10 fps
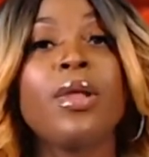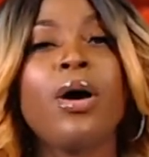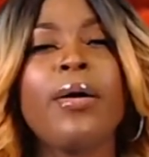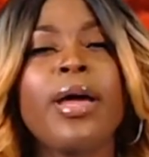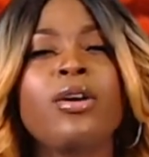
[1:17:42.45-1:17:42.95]

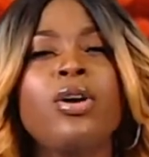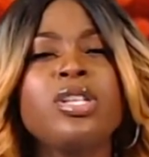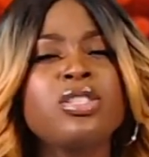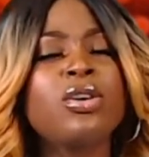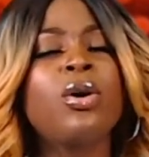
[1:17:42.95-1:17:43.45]
All right, God
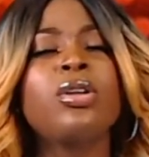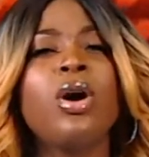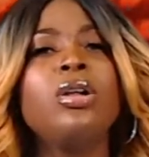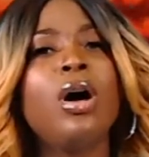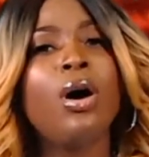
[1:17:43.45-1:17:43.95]
is a God
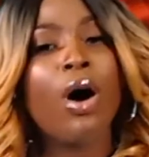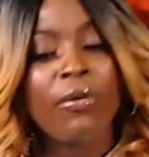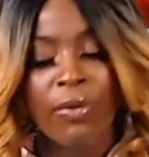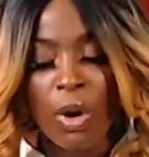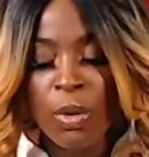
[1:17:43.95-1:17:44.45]

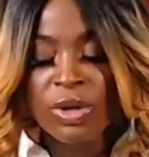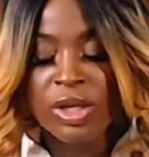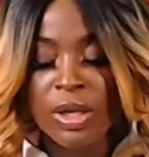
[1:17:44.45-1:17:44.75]
of order,